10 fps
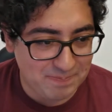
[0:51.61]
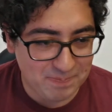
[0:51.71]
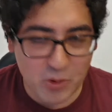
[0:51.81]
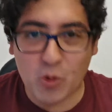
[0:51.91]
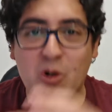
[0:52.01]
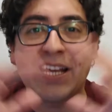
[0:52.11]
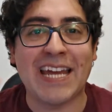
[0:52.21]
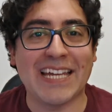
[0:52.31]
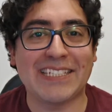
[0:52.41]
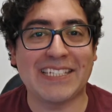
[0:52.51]

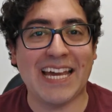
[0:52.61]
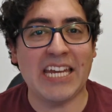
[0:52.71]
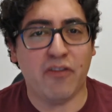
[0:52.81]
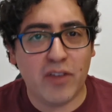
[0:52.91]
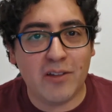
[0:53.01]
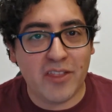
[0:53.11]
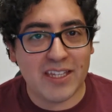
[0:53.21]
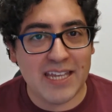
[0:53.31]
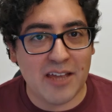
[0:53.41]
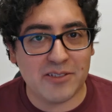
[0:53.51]
organized, and I feel that
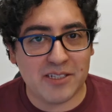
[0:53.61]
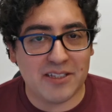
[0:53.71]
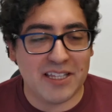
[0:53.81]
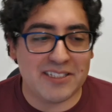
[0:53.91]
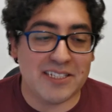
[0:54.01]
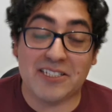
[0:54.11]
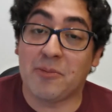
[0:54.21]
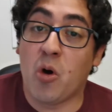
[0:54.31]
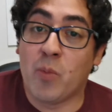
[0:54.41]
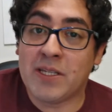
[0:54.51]
now it's, it's, it's a
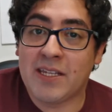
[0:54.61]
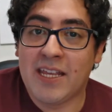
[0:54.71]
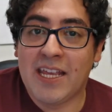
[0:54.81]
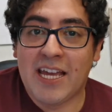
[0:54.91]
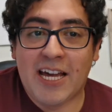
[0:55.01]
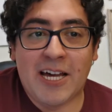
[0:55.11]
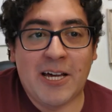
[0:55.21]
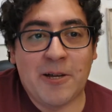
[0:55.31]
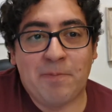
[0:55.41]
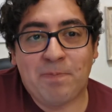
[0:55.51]
moment
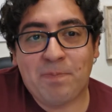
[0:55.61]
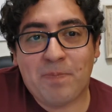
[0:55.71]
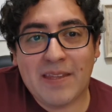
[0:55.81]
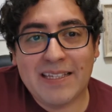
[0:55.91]
um,